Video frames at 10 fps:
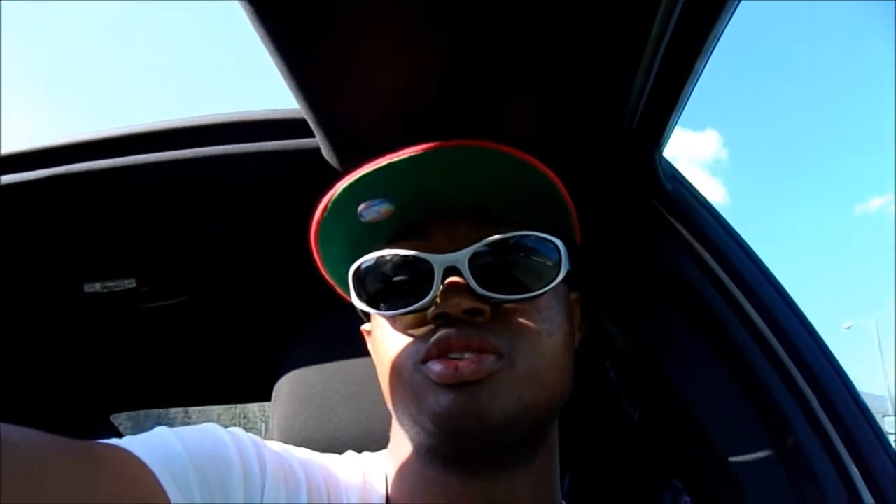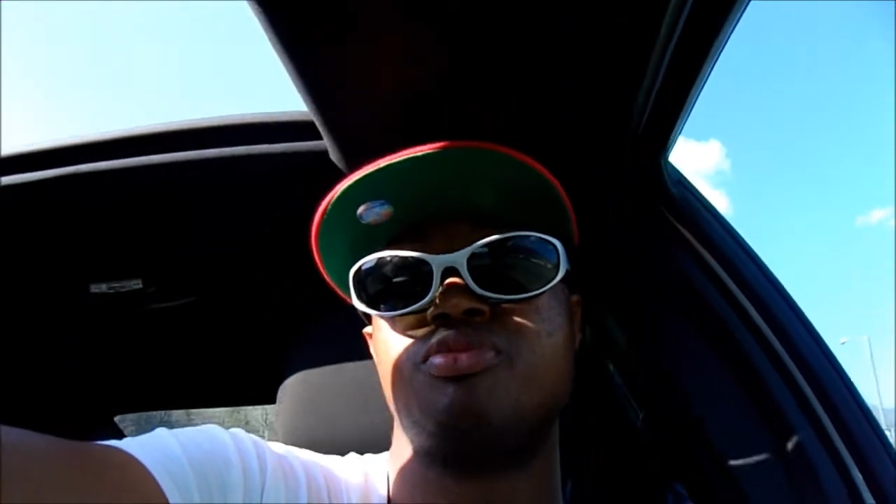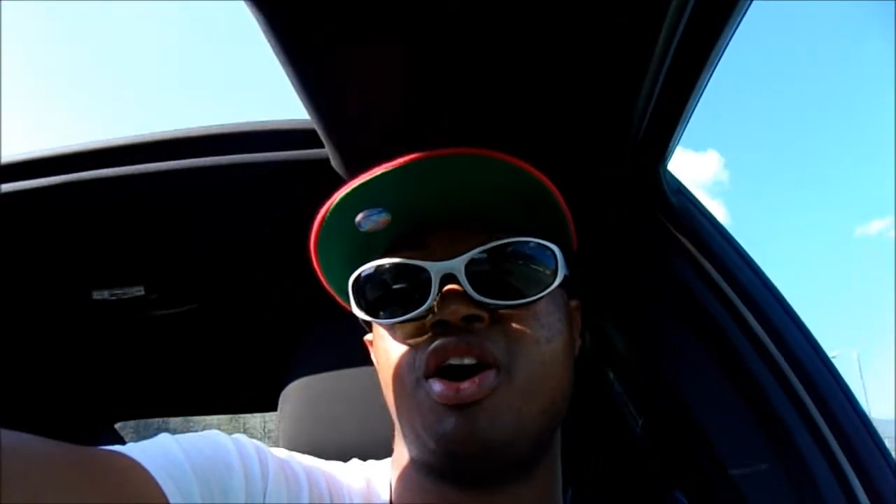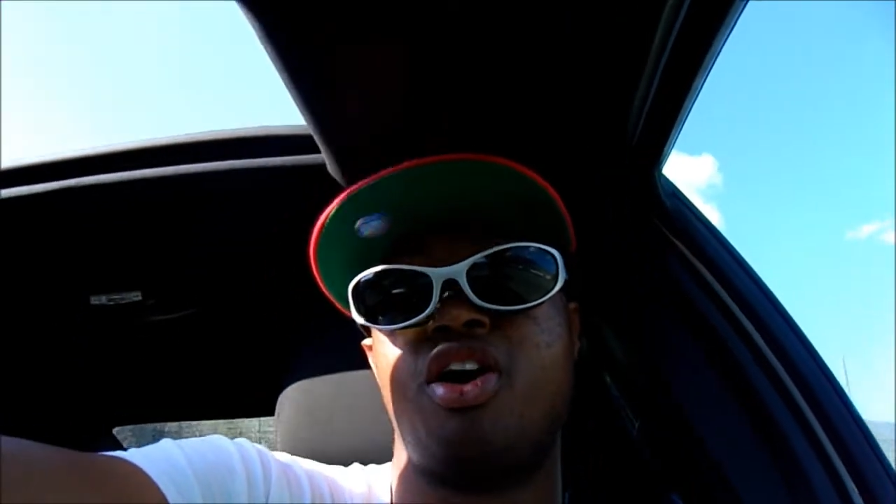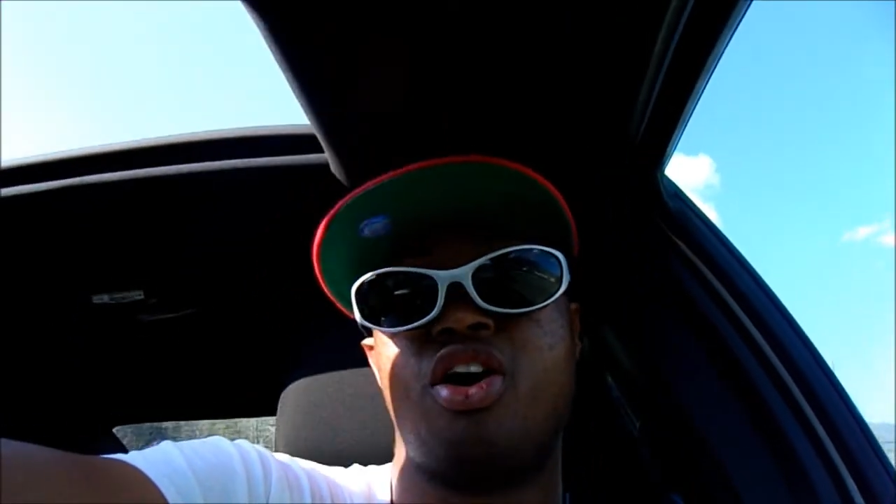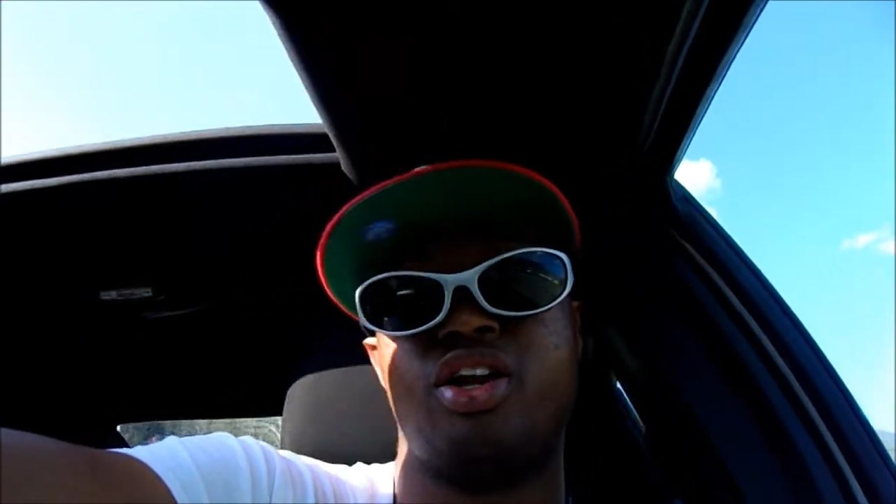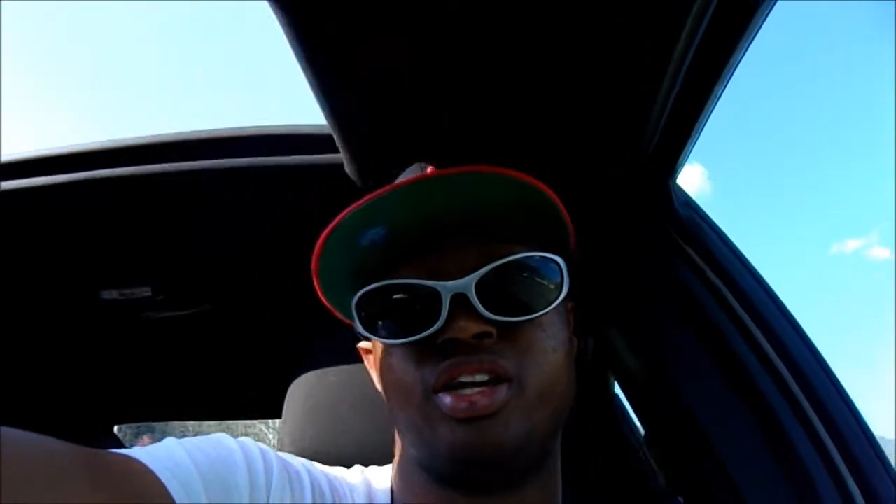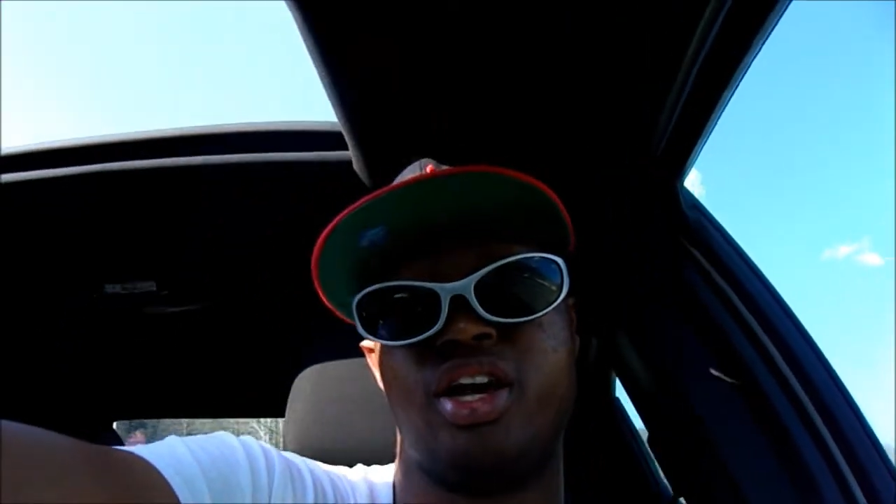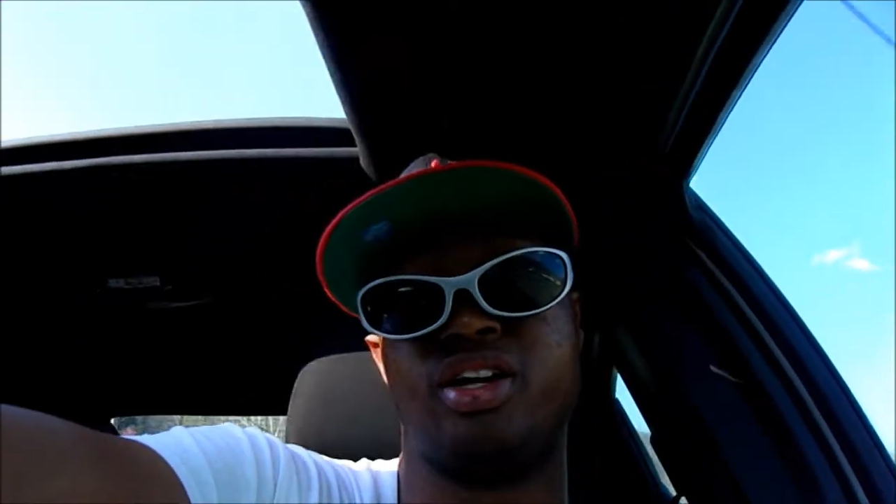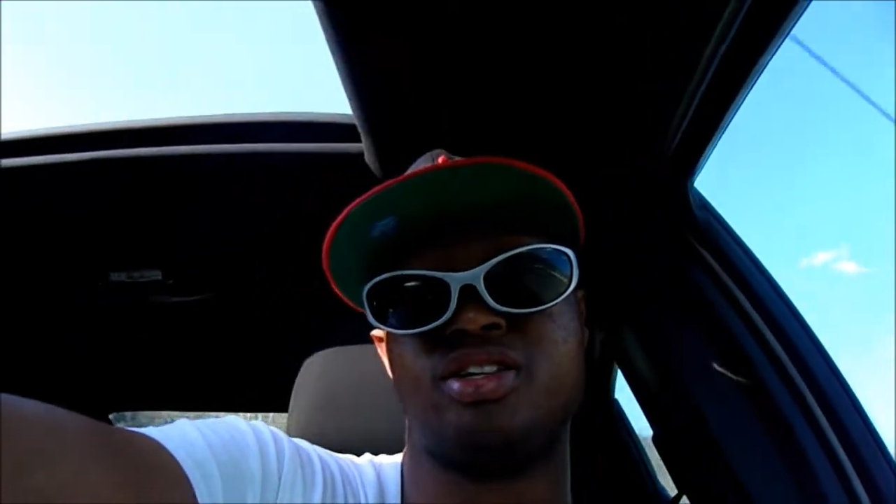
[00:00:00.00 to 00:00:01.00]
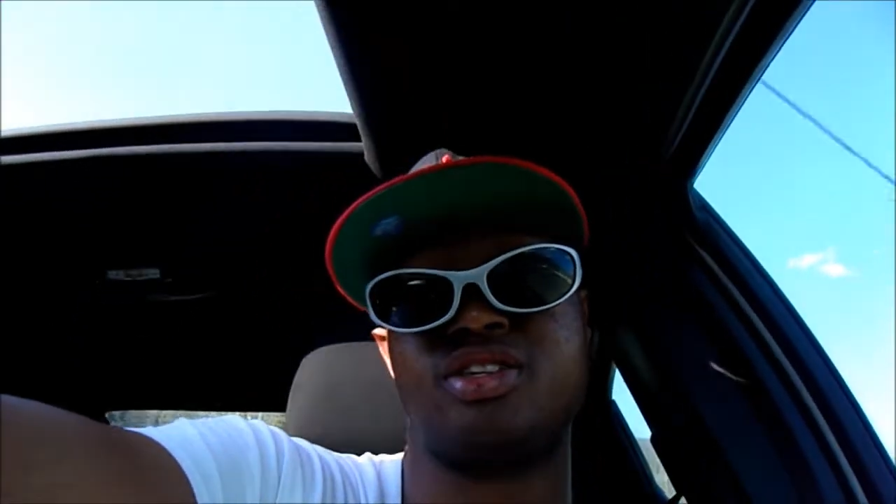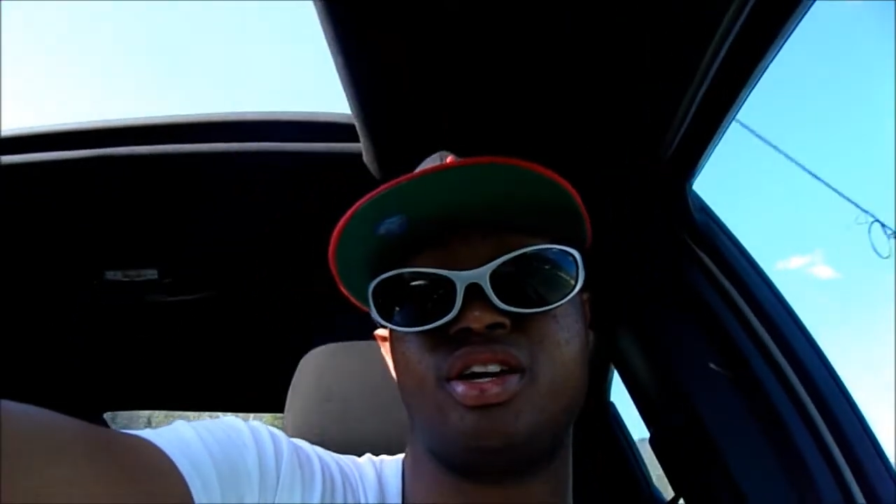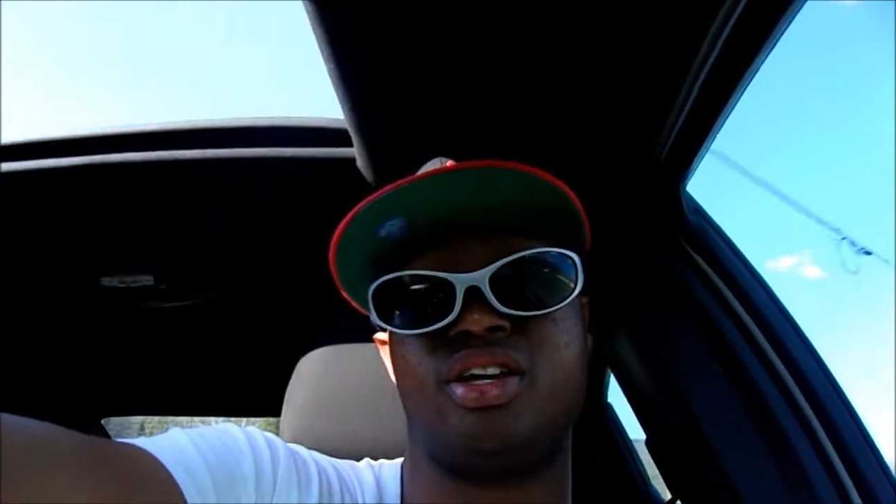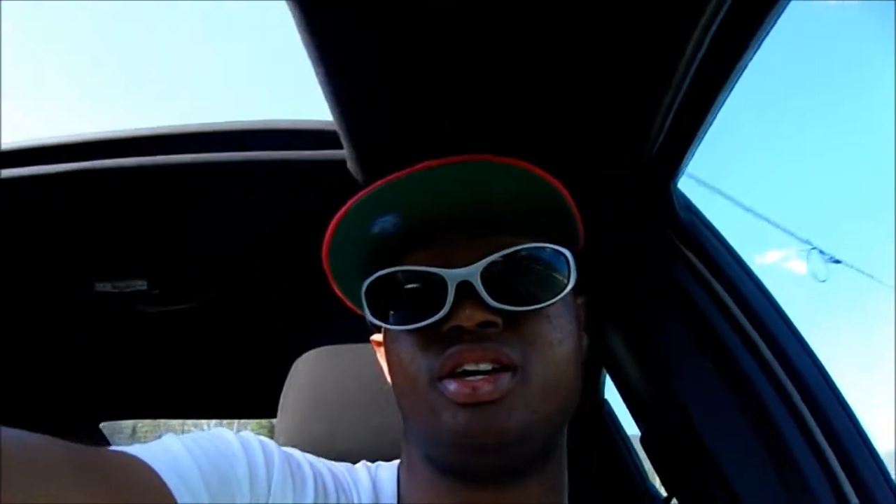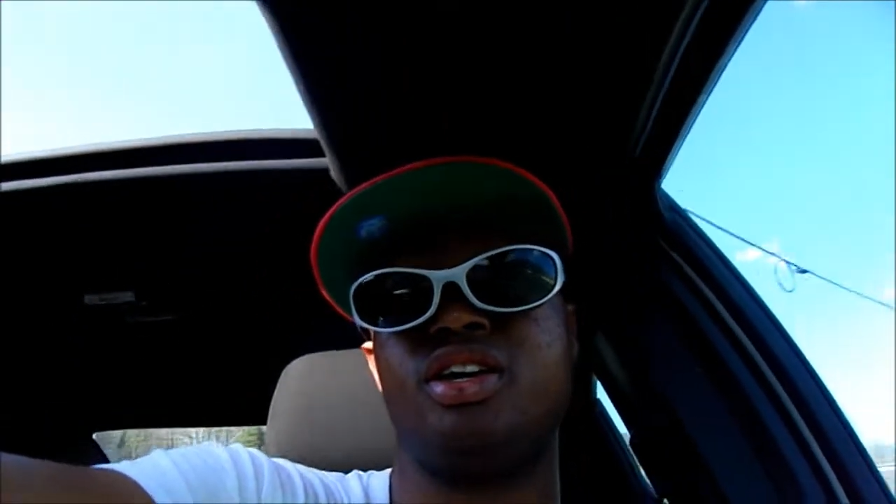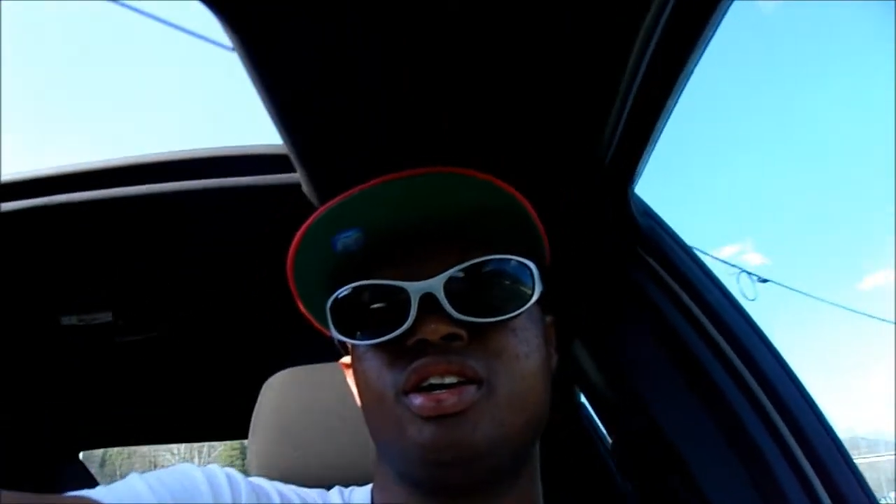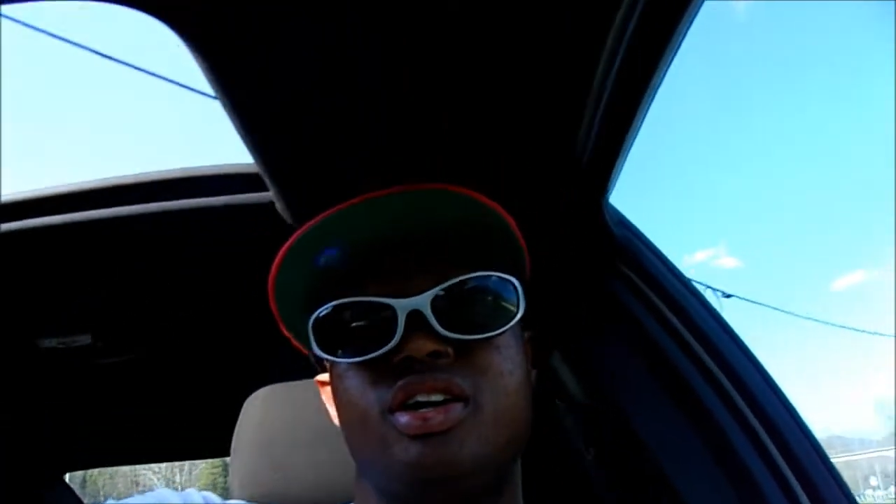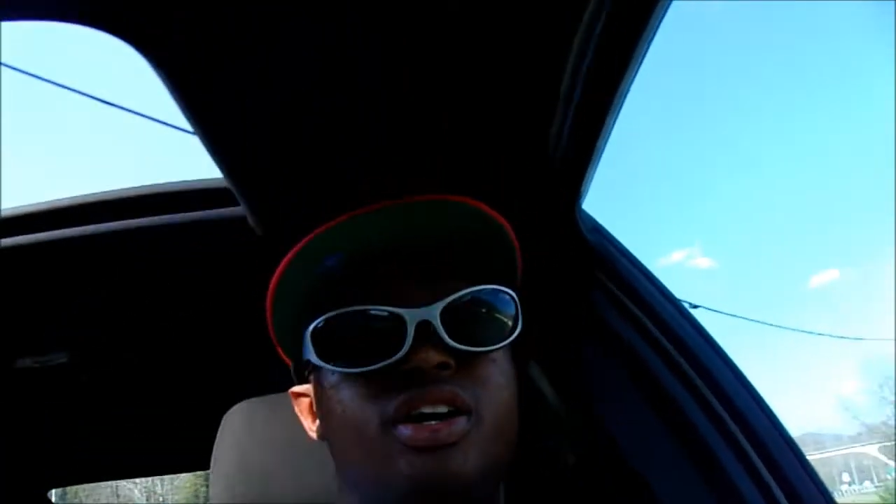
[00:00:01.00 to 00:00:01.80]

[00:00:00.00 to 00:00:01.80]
small Harlan County, Kentucky.